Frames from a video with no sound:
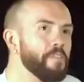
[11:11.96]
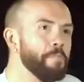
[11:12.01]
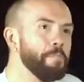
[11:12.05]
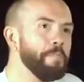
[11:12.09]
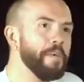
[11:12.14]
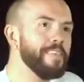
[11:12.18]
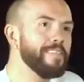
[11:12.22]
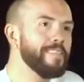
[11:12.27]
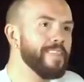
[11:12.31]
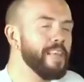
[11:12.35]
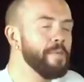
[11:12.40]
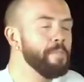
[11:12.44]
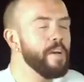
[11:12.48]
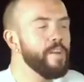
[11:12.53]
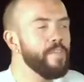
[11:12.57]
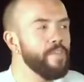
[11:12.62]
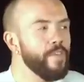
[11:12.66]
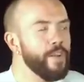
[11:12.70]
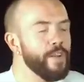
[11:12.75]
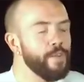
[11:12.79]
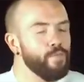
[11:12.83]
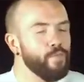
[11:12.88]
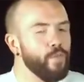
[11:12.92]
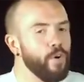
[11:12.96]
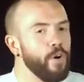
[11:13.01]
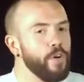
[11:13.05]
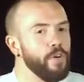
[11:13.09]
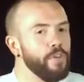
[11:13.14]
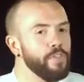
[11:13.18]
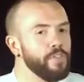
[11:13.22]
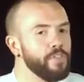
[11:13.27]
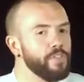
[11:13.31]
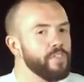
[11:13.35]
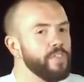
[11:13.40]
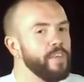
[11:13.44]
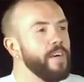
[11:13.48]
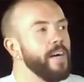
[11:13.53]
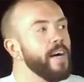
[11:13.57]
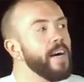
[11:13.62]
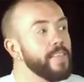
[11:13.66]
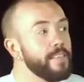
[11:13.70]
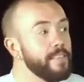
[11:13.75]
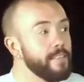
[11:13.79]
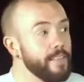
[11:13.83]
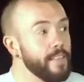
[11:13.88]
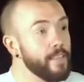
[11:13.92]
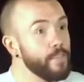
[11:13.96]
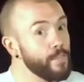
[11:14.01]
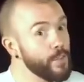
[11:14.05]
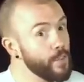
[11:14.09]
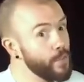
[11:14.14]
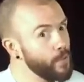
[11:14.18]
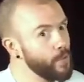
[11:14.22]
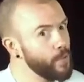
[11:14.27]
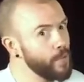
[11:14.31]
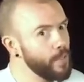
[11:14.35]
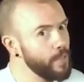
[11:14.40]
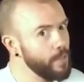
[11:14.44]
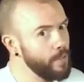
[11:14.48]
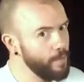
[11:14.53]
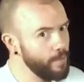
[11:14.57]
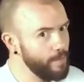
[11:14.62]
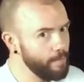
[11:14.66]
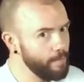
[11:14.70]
So basically, my friend Ross at Silverthorn